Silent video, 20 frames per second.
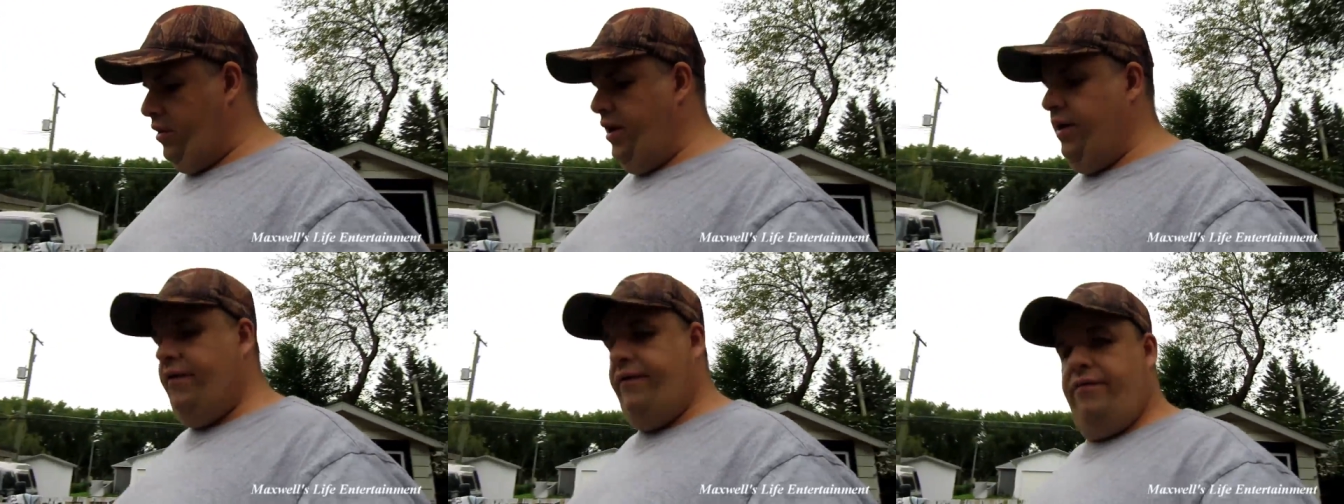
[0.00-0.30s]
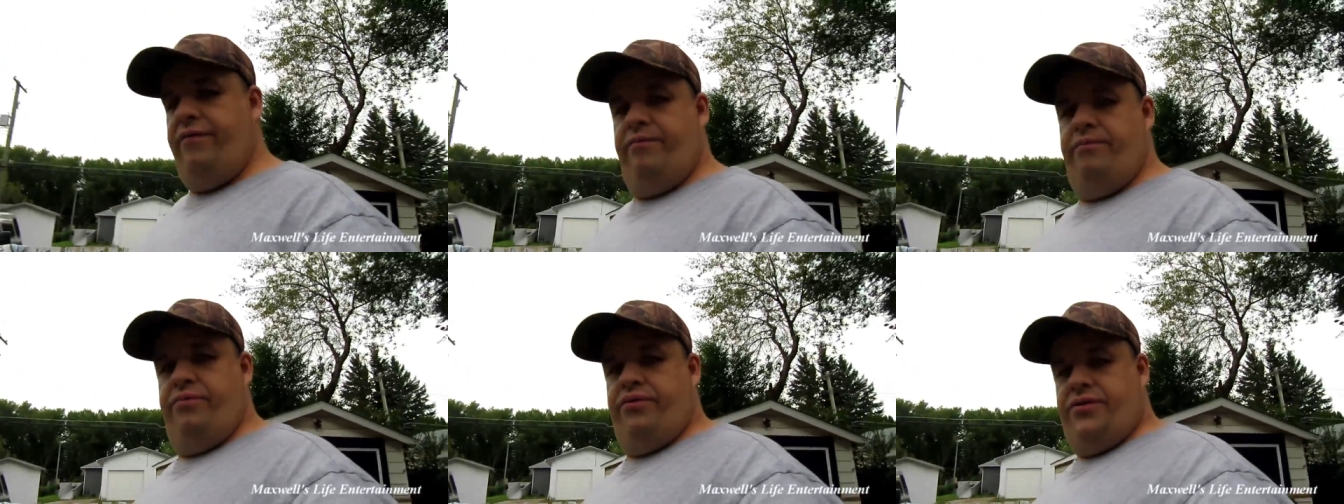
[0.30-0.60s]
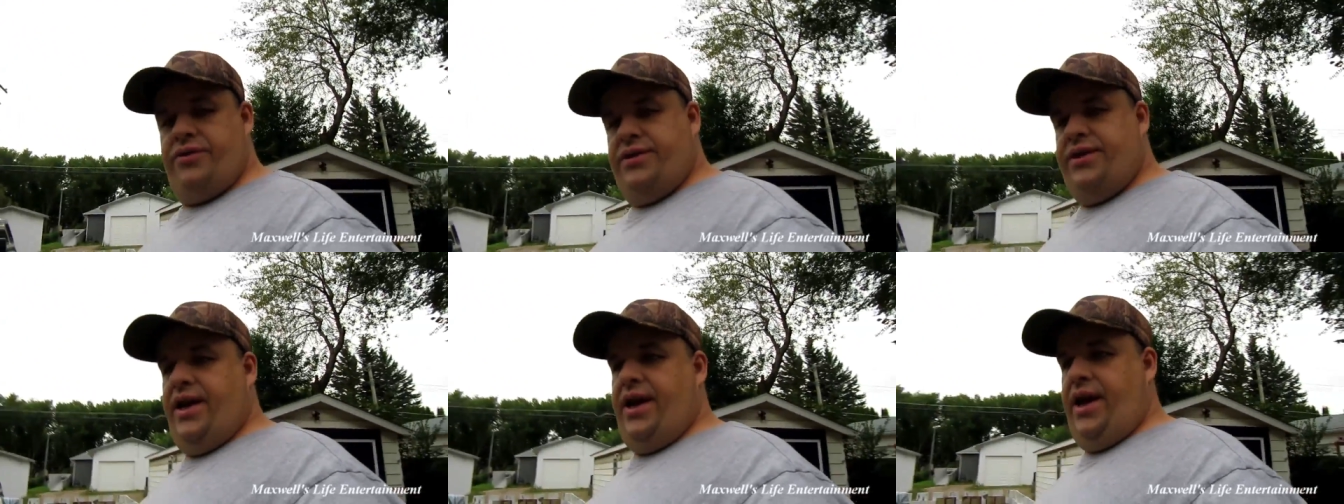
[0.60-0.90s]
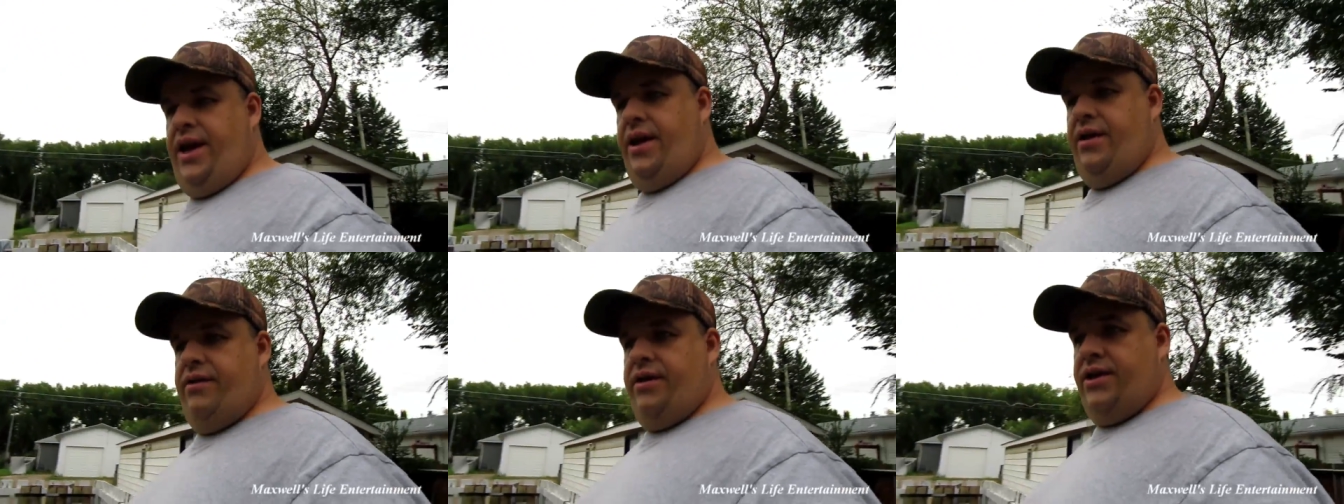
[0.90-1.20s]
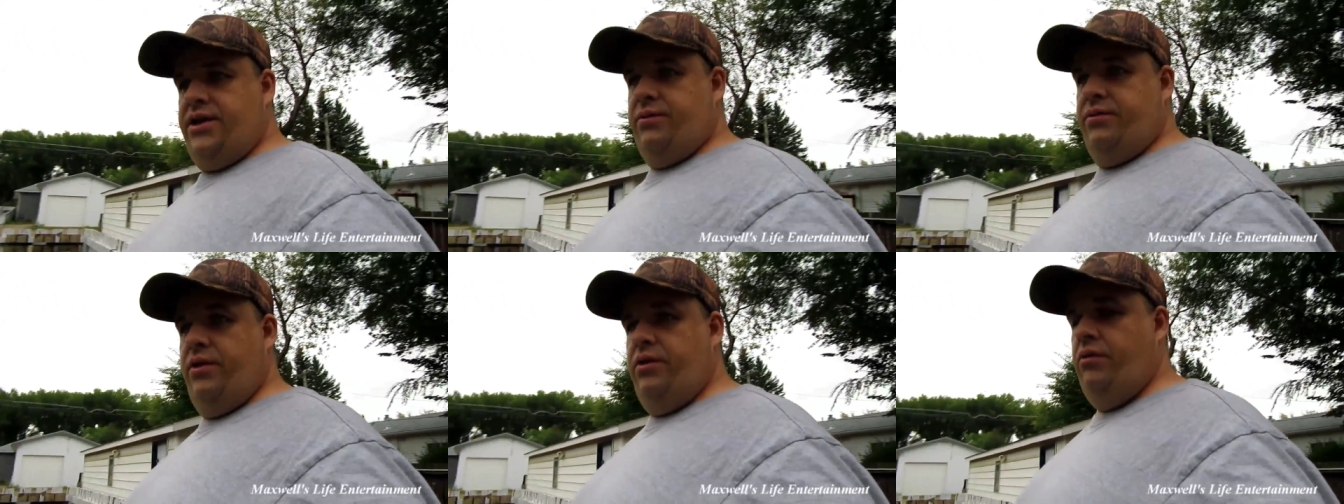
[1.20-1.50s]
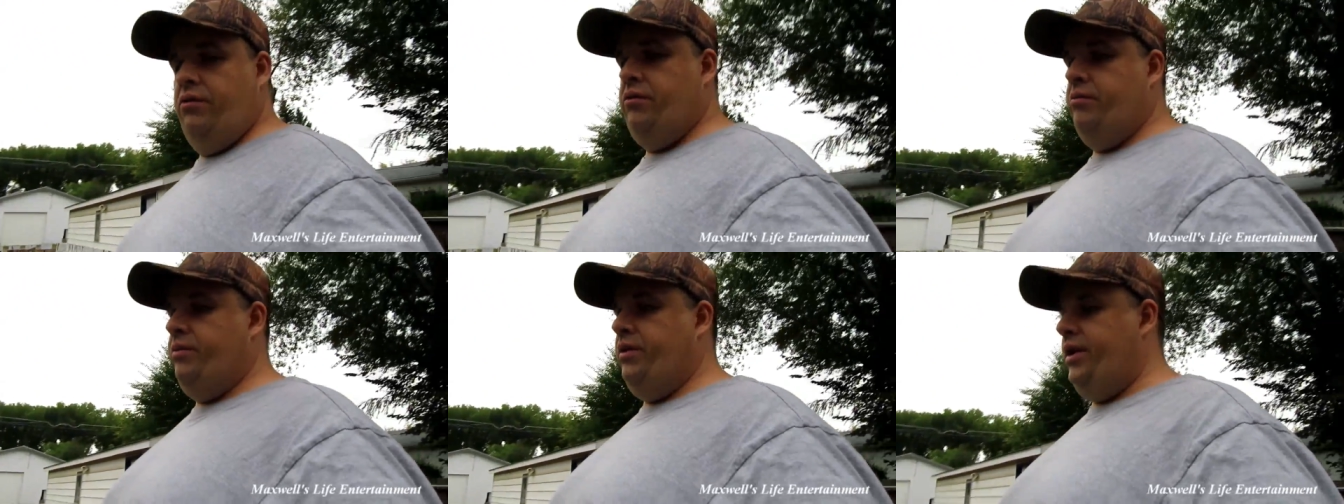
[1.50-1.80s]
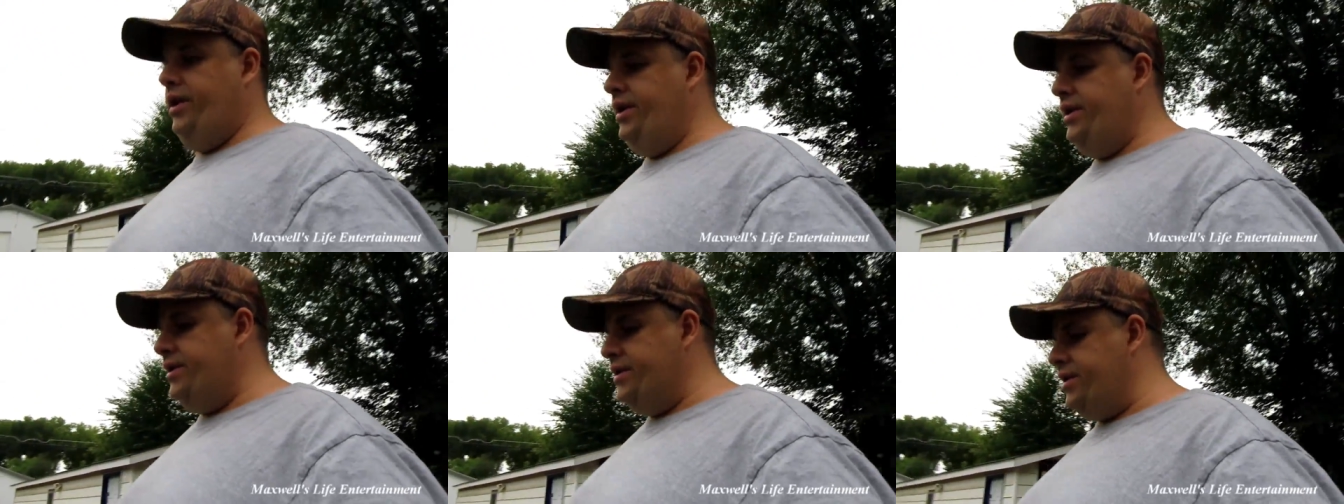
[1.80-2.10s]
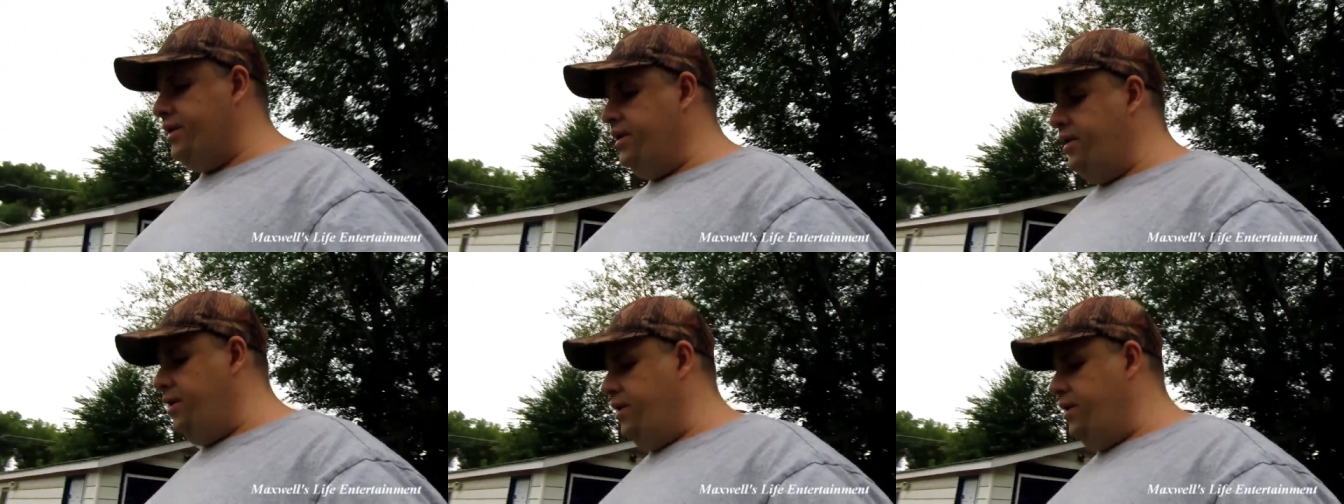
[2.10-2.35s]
if per se that's what normal is.